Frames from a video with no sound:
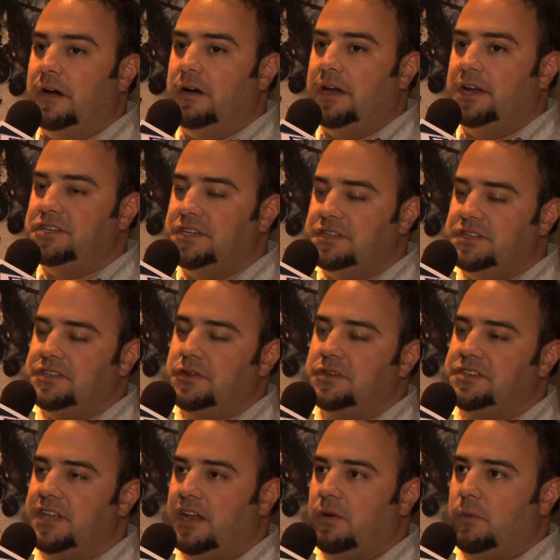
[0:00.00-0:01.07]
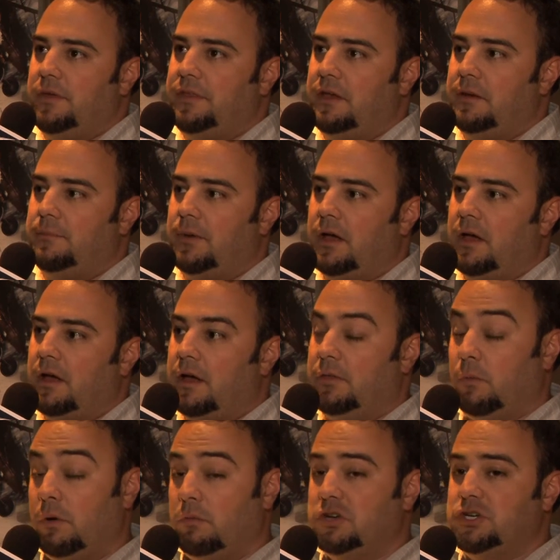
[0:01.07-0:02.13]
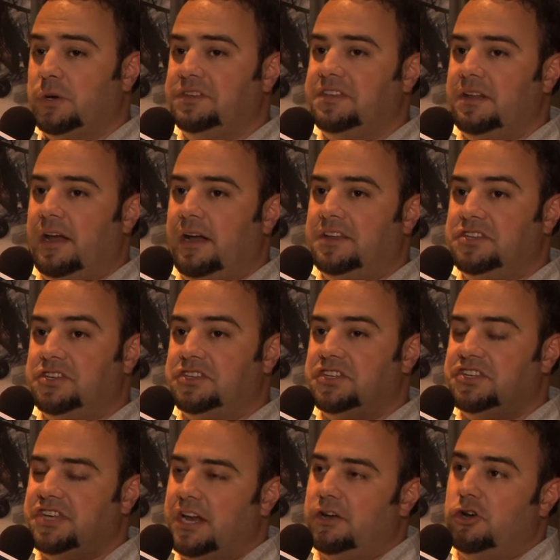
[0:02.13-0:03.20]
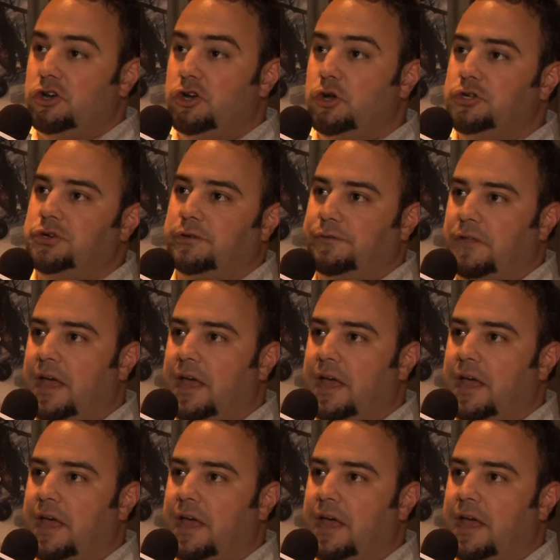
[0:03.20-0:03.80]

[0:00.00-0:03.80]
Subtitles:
variations associated with it, but the one we're showing tonight is just the standard neutral